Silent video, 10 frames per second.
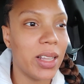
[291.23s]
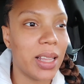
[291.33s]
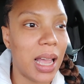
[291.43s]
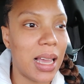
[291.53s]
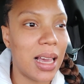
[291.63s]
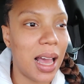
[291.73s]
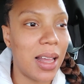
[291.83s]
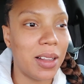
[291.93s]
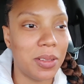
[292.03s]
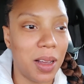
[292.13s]
Like,
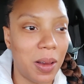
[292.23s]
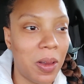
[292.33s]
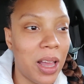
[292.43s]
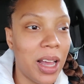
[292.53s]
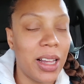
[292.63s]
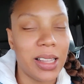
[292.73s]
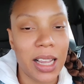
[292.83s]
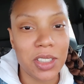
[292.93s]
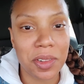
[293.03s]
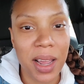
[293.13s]
I don't know.
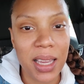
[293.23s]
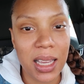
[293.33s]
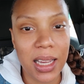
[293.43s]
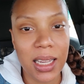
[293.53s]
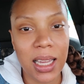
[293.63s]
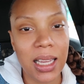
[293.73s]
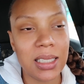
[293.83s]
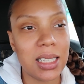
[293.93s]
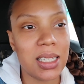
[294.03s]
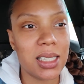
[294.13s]
Like, Drake, he
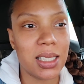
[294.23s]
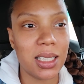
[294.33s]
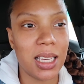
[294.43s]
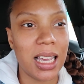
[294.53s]
just,